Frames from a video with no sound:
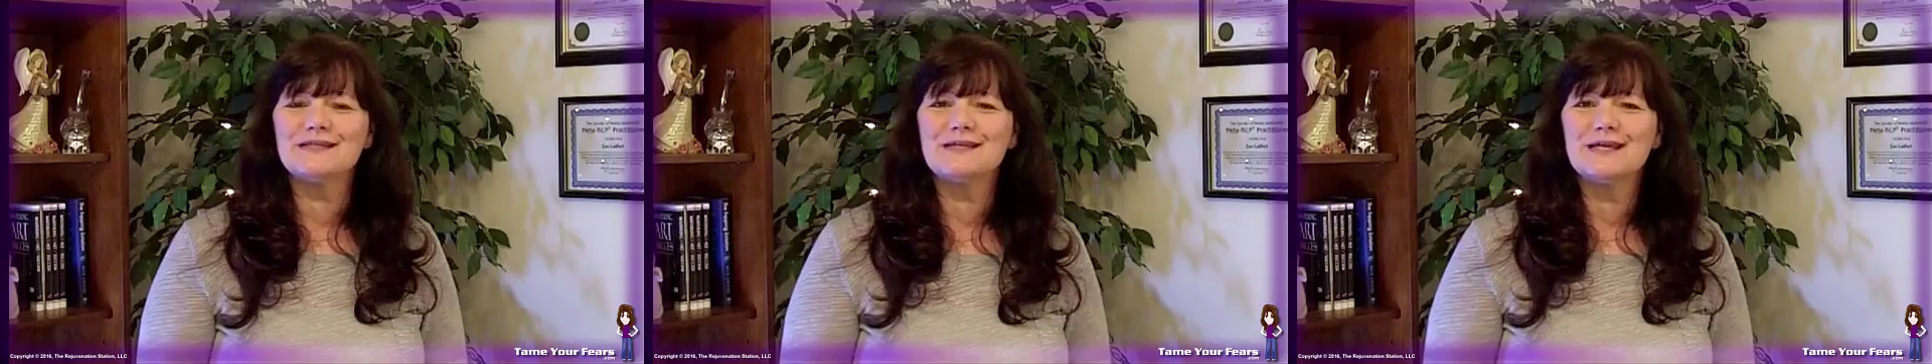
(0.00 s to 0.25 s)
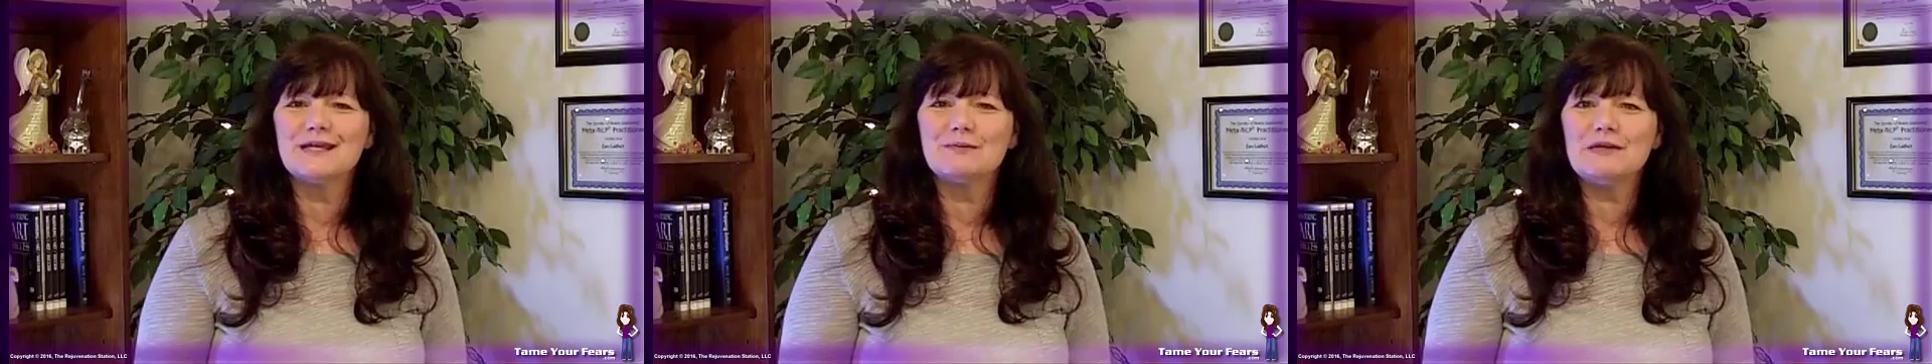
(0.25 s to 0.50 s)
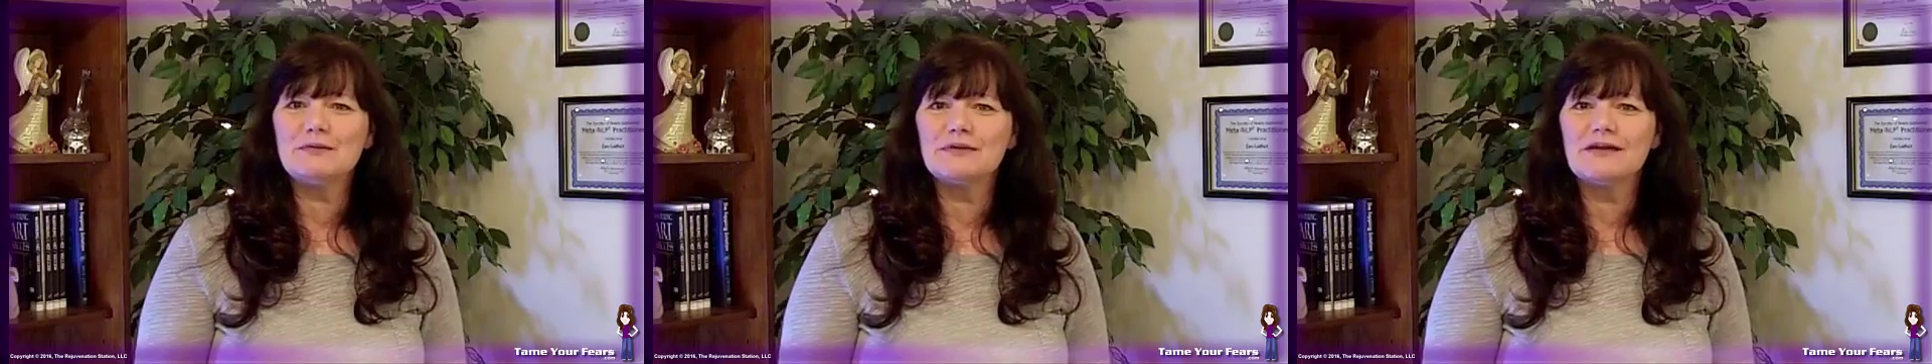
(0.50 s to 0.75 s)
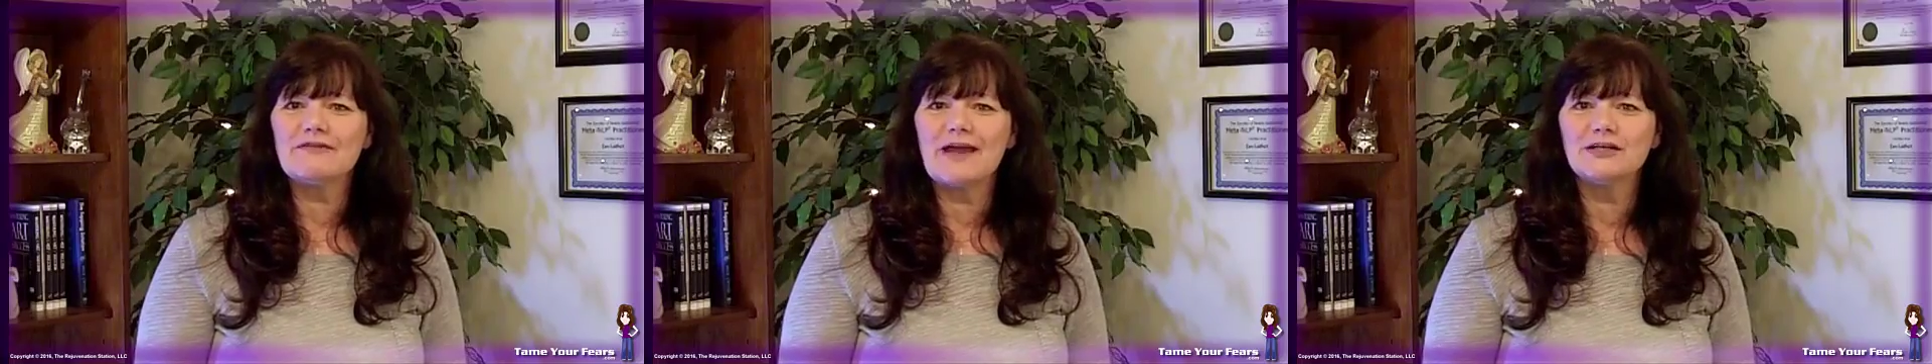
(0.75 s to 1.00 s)
that
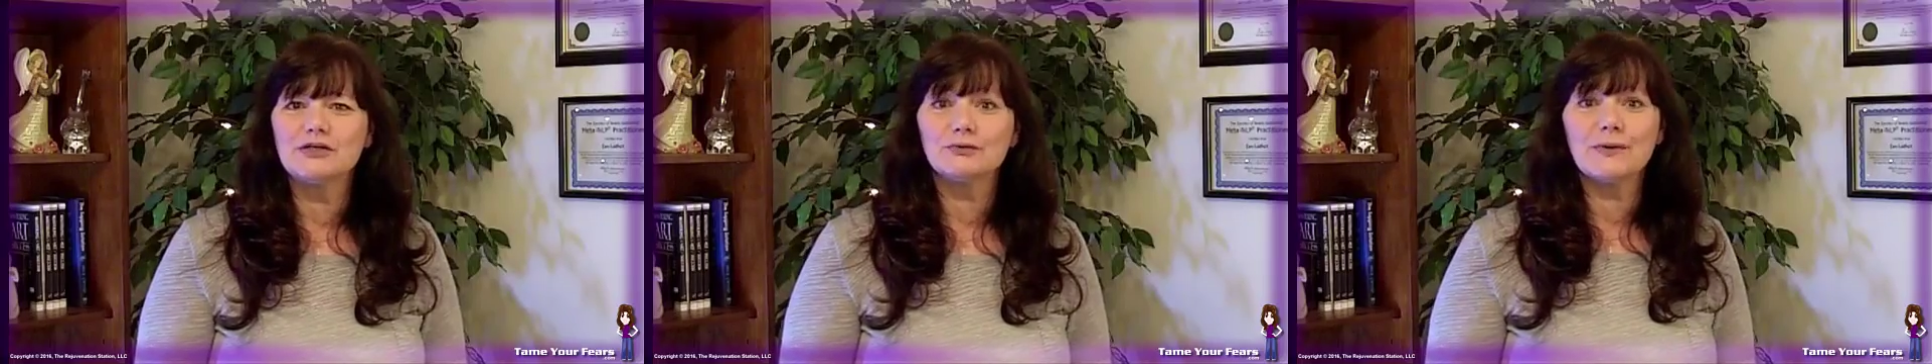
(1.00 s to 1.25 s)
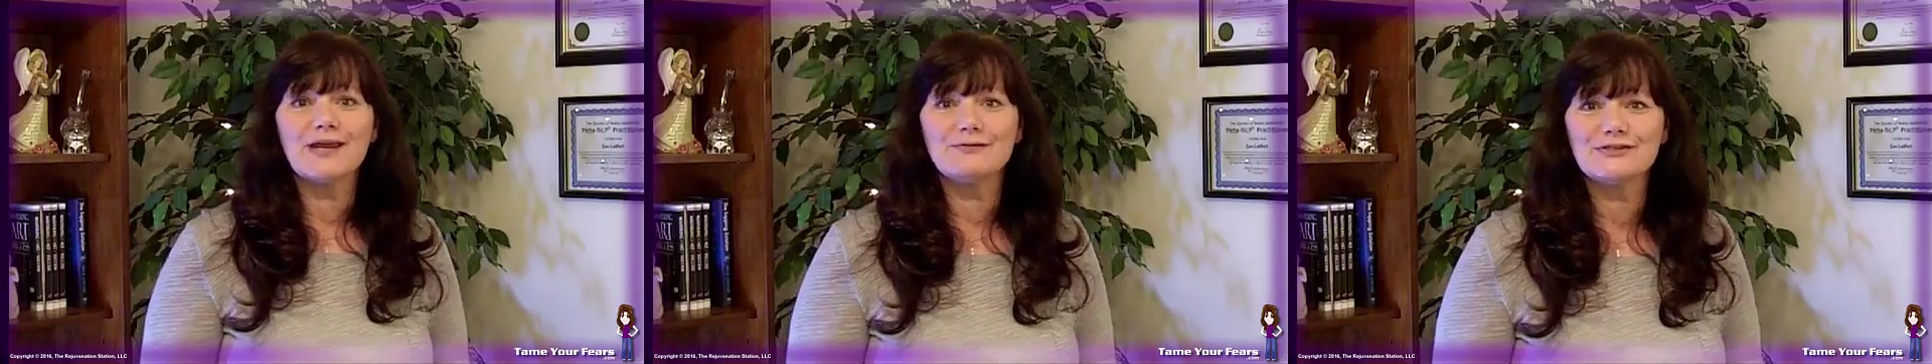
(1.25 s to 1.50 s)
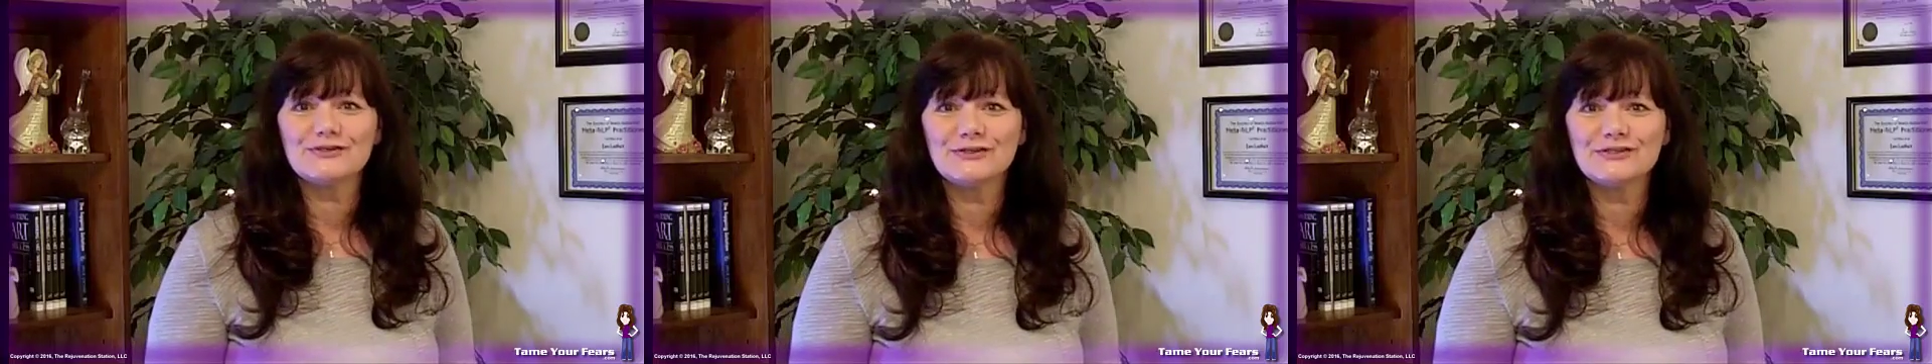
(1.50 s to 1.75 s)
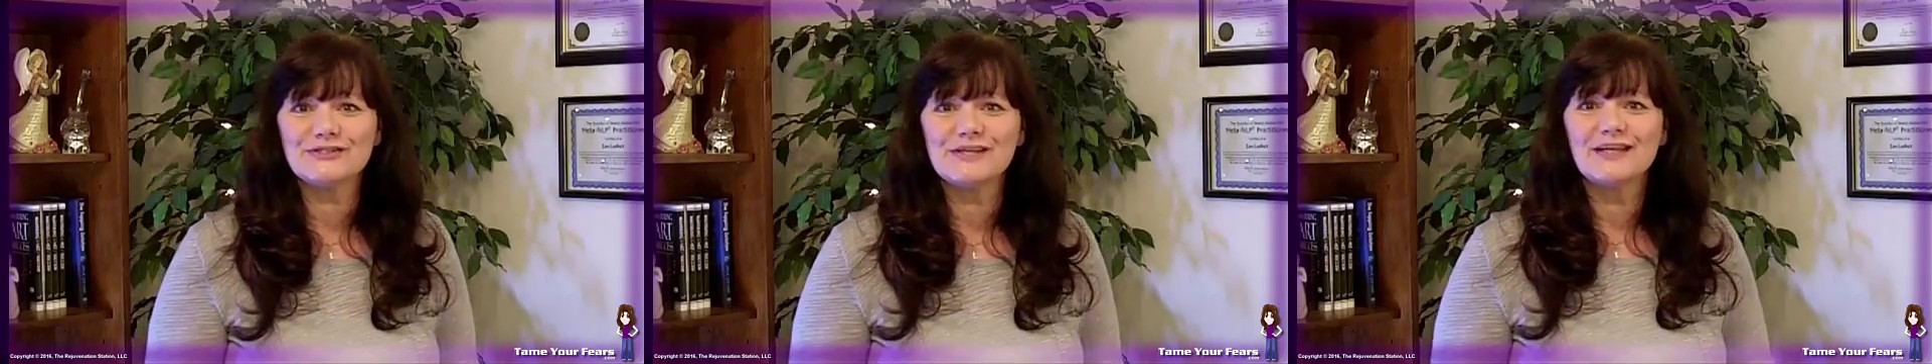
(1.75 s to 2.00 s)
people have had great
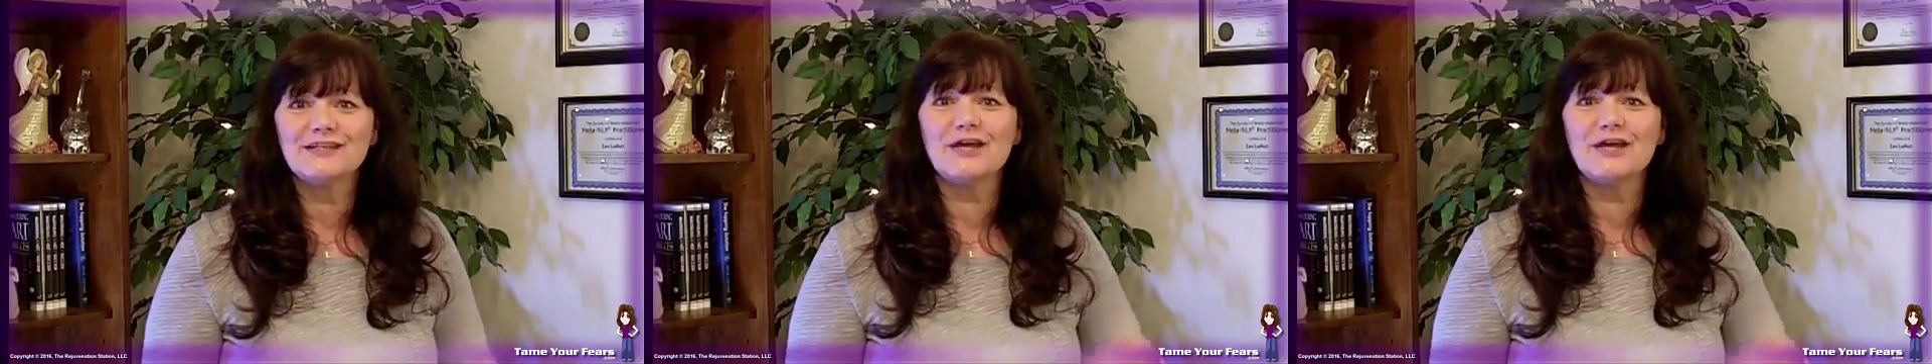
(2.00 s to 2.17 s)
results,